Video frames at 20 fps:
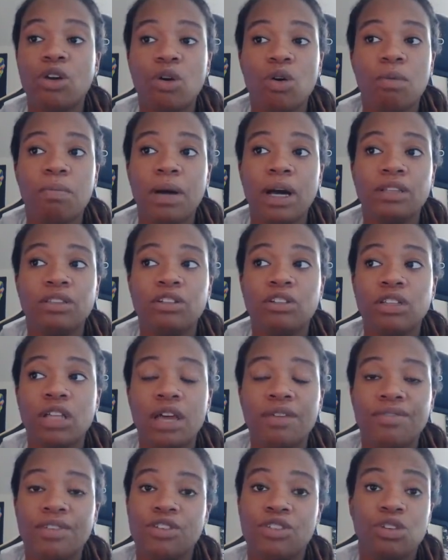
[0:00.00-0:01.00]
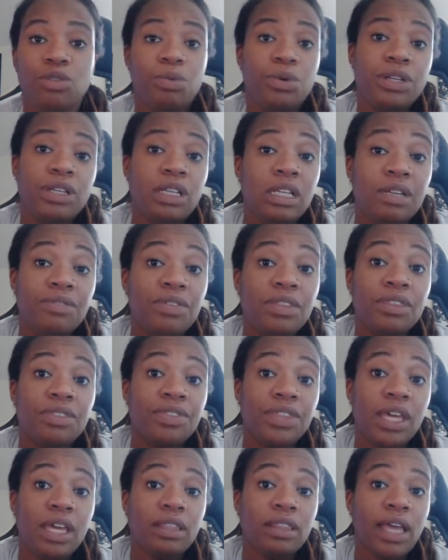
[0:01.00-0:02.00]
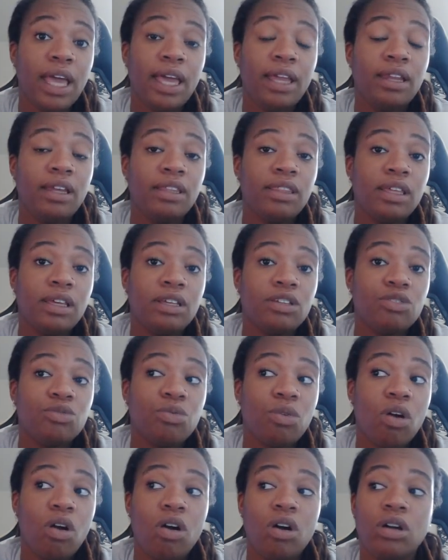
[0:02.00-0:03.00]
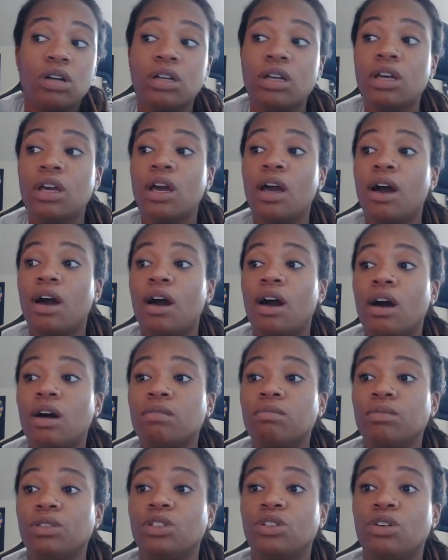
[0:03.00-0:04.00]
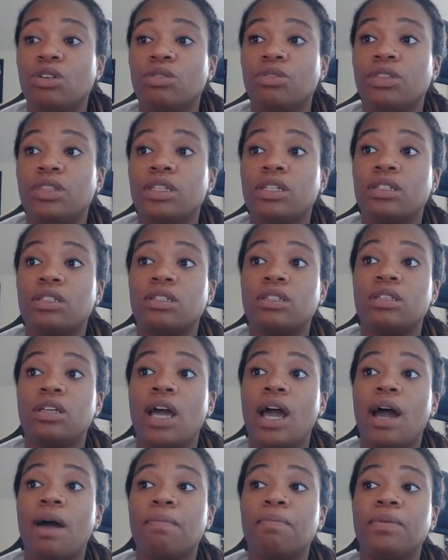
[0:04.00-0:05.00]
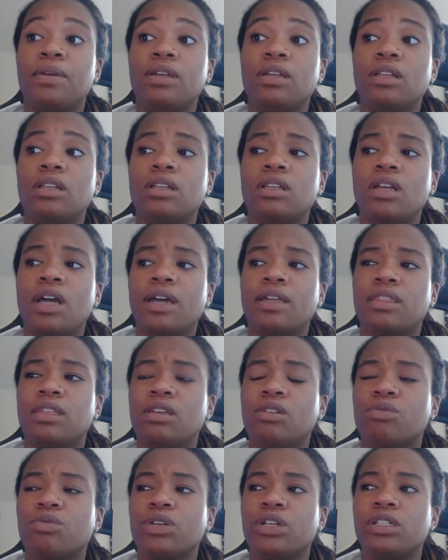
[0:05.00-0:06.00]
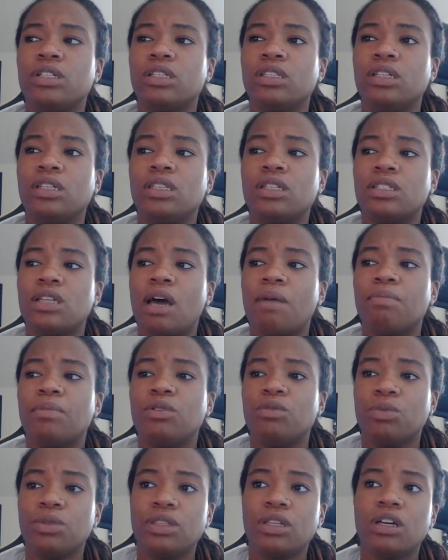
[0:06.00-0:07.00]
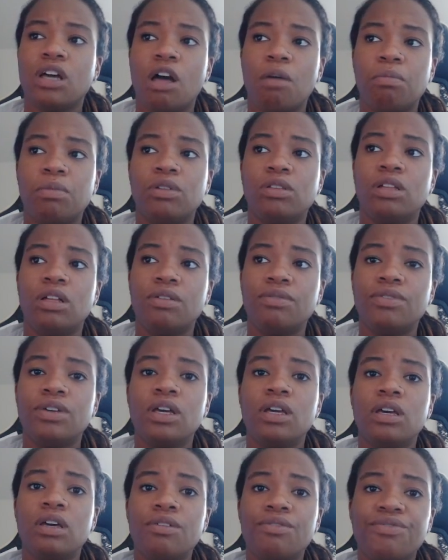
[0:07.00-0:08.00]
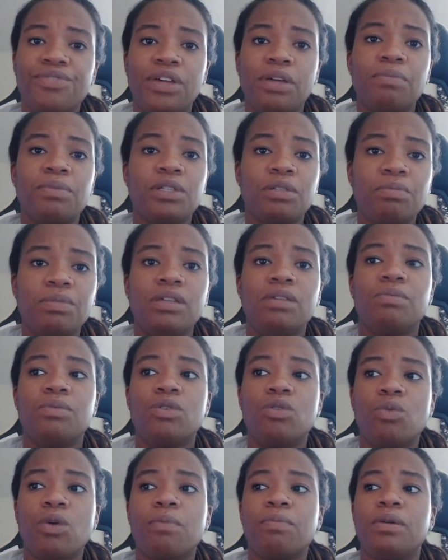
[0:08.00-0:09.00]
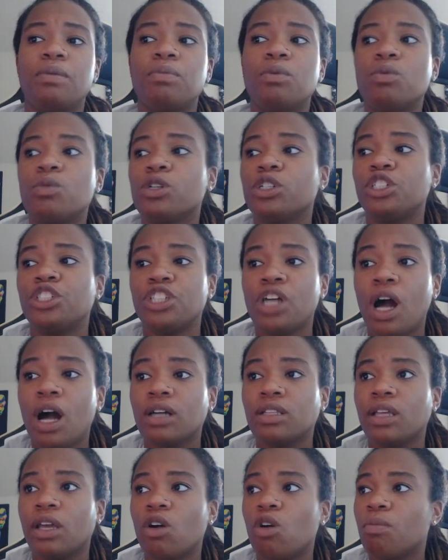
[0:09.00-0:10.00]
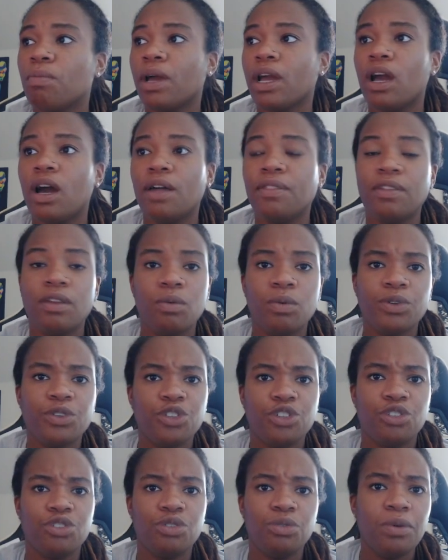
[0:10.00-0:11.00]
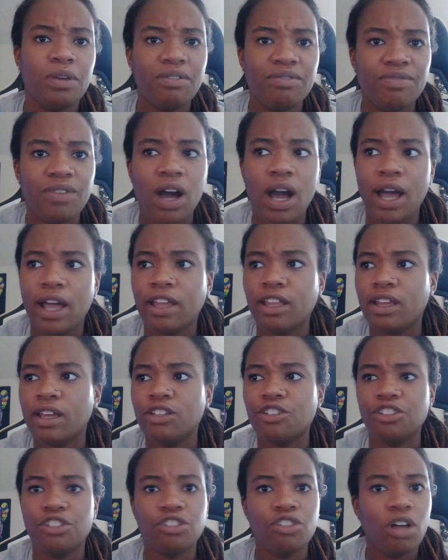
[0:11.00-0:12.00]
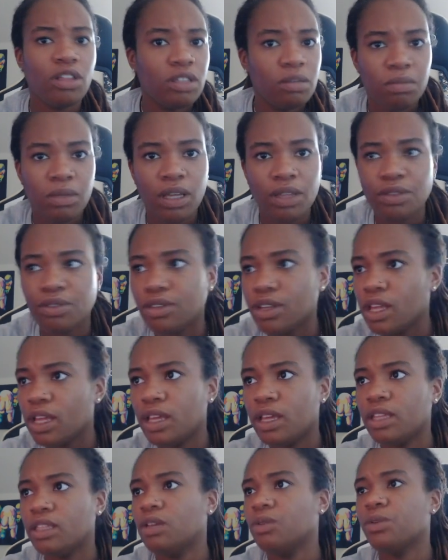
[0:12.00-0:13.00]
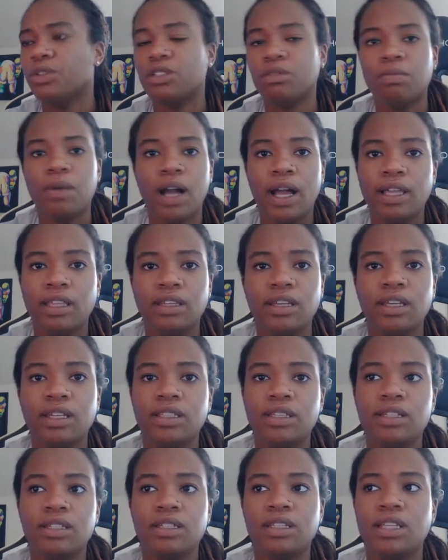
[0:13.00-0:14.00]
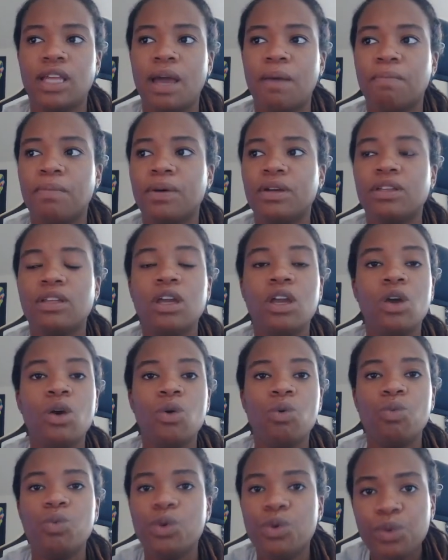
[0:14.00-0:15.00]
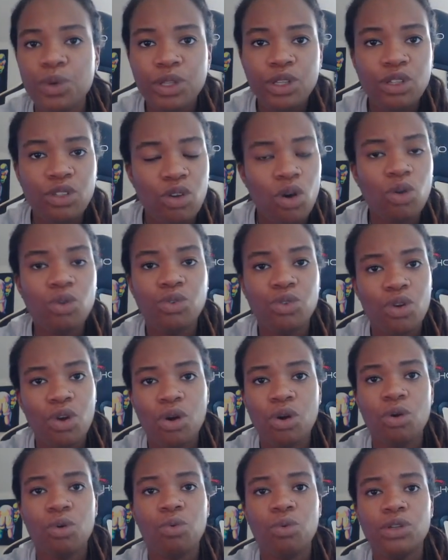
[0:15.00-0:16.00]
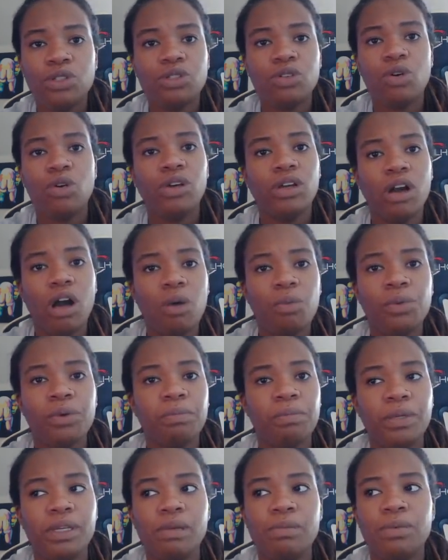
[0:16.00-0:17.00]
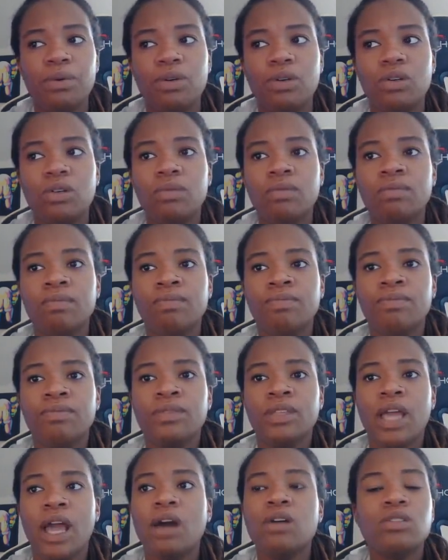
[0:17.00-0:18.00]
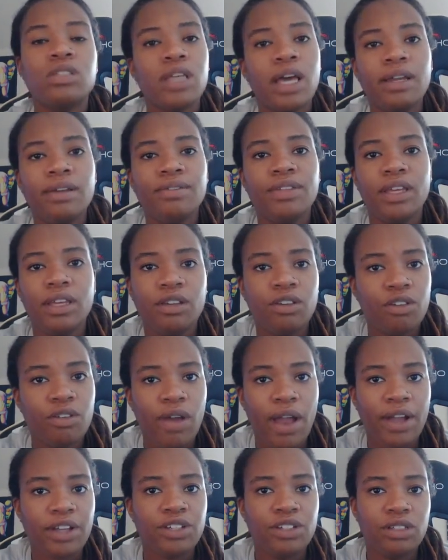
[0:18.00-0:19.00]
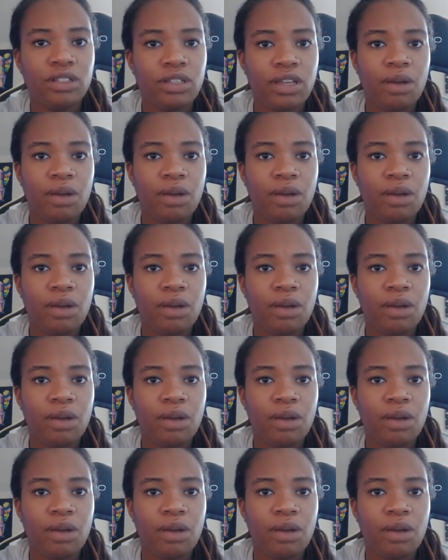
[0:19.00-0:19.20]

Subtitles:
about their life and you wouldn't even think that anything is wrong. You know, this happened, I think recently, this happened with a couple of famous people where people were shocked, like, oh my God, they were just doing fine. I just saw them the other day, they were smiling and this and that. But we really don't know what's going on with people outside of the interactions that